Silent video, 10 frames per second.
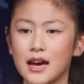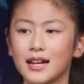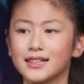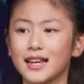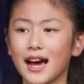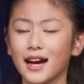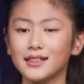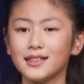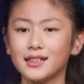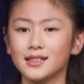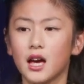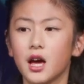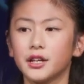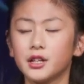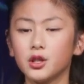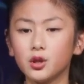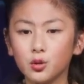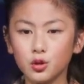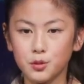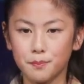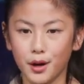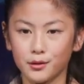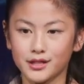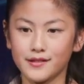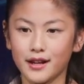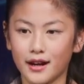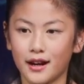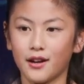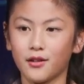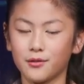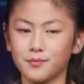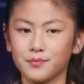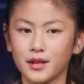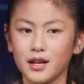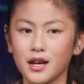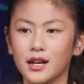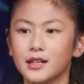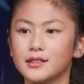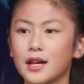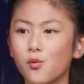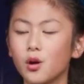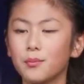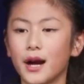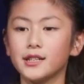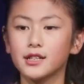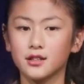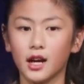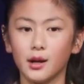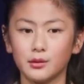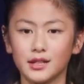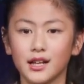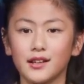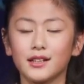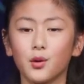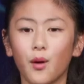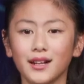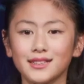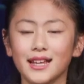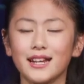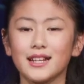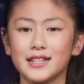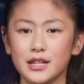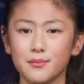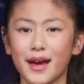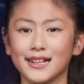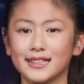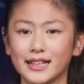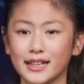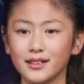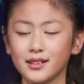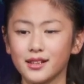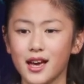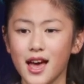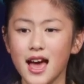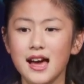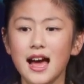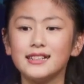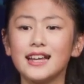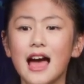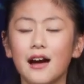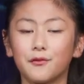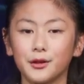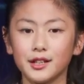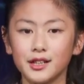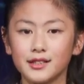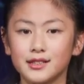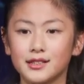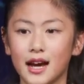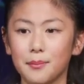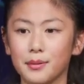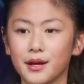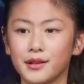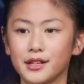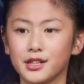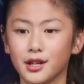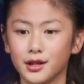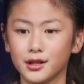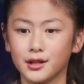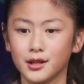They had these huge bows in their hair. They wore branded clothes like the ones in a Shein magazine, and every step they took